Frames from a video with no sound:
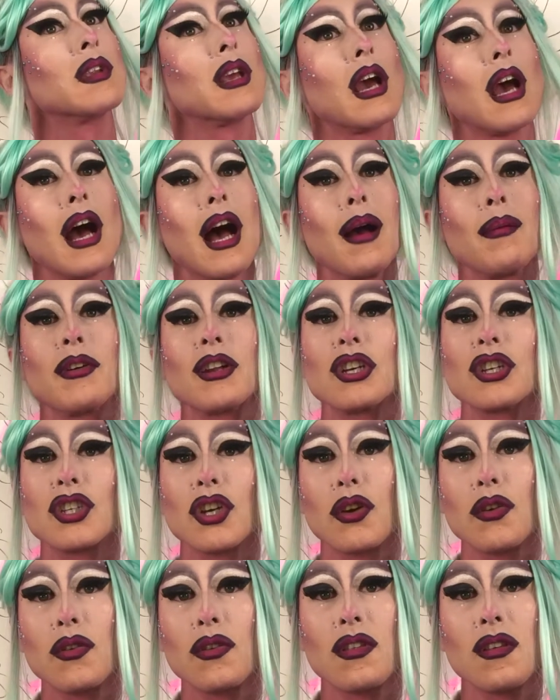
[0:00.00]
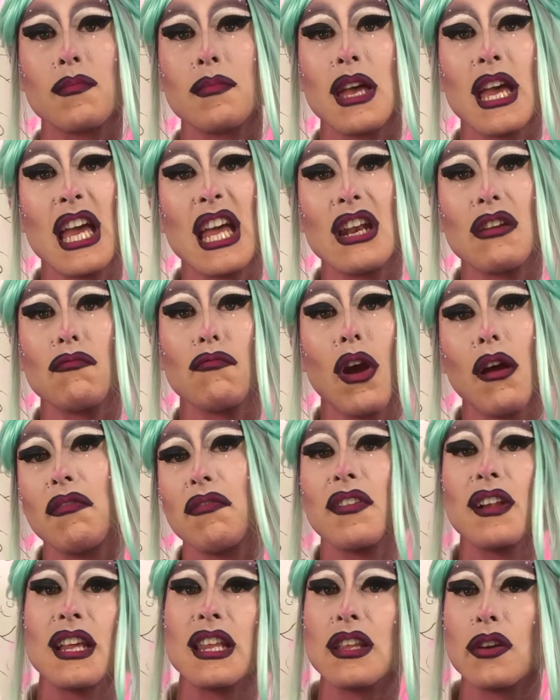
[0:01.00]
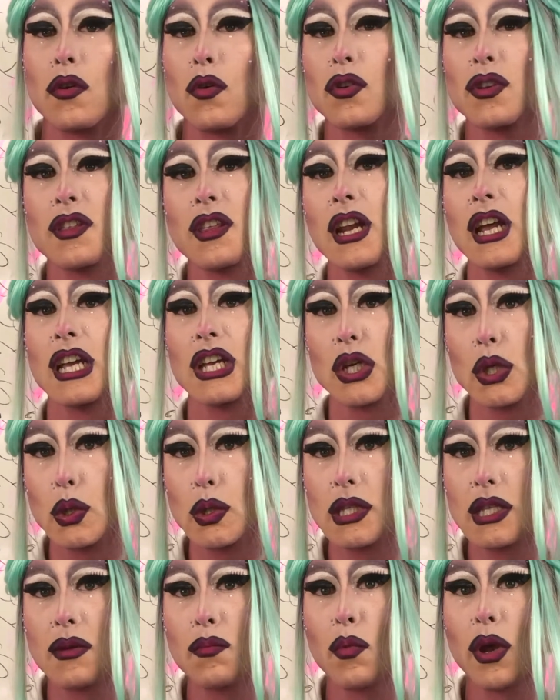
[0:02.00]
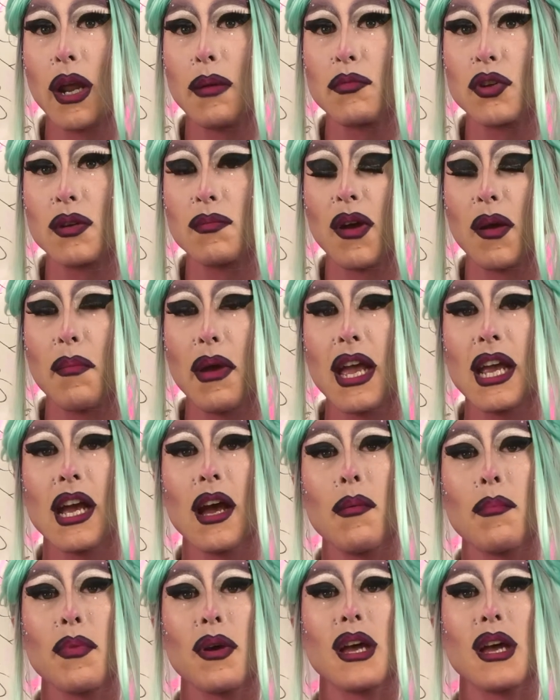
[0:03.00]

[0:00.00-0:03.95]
I'm gonna show you them in roughly the order that I use them when I'm doing my makeup.